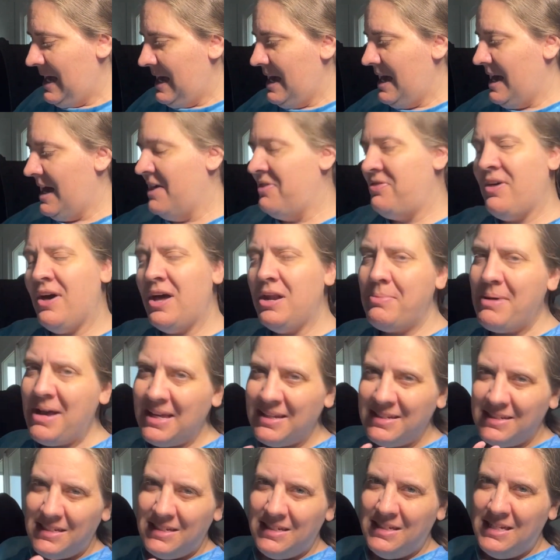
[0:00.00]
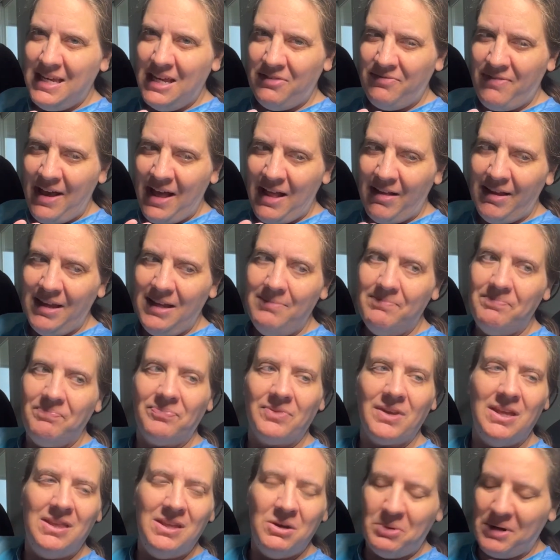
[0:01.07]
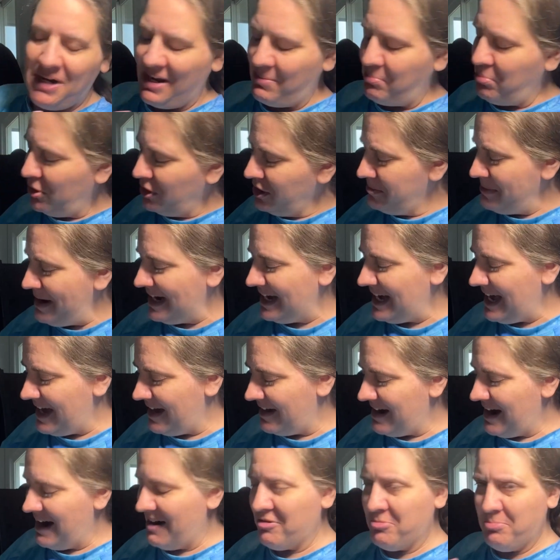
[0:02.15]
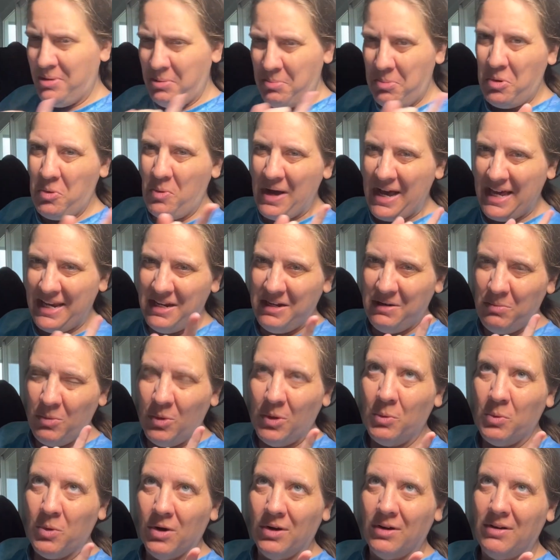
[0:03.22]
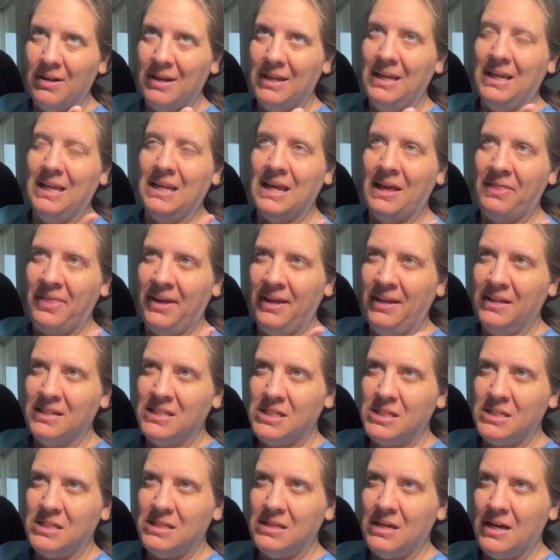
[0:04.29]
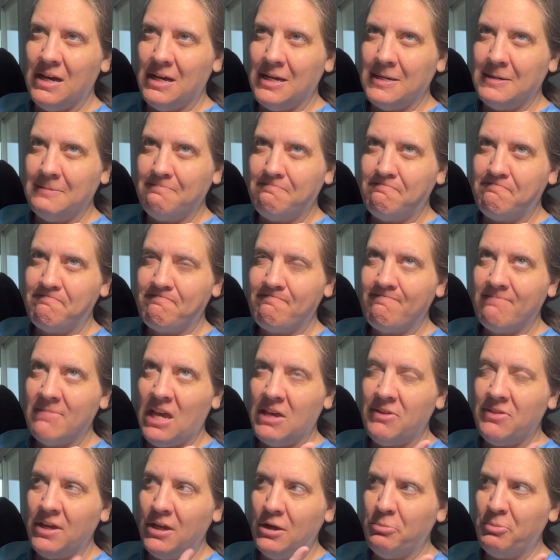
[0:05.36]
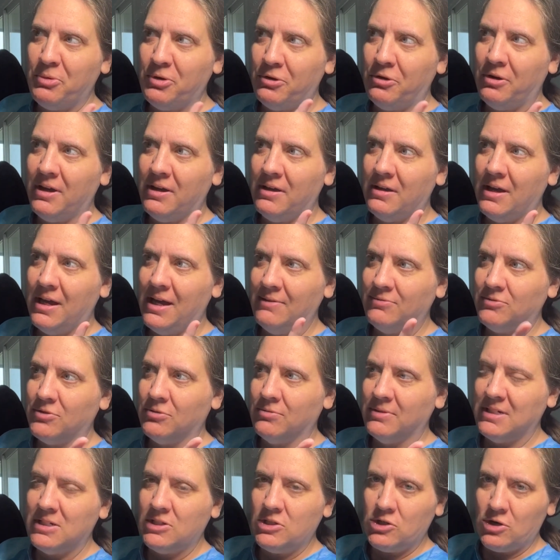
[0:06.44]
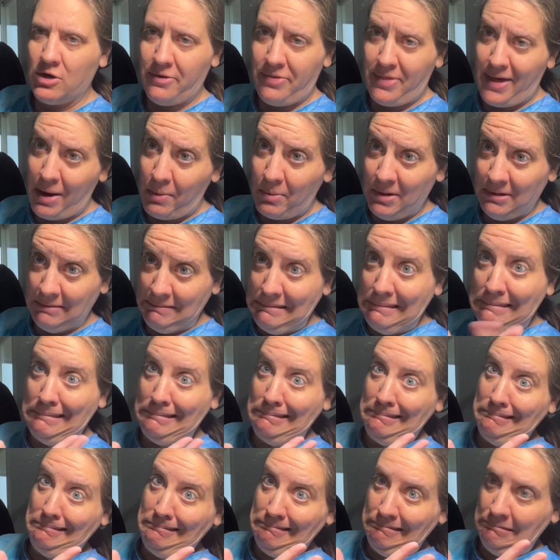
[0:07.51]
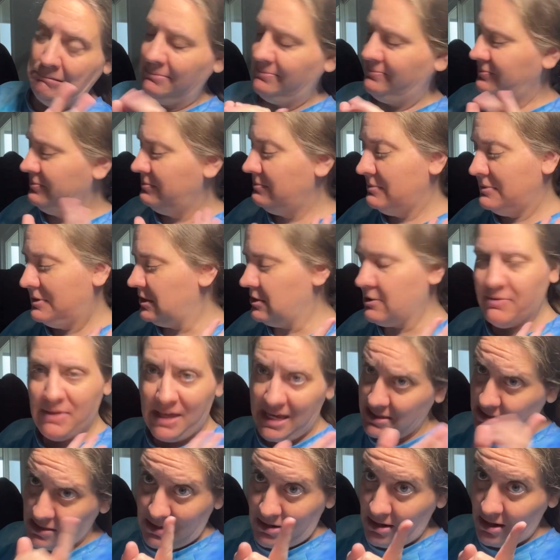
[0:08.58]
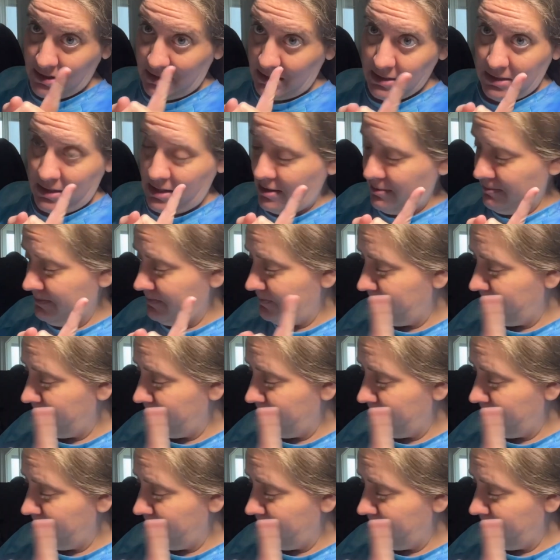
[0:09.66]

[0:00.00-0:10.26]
I thought about Death Valley, and then when I pulled it back out, I remember why I didn't want to work on it, and I think I'm going to have to restart that one. So that's not going to go.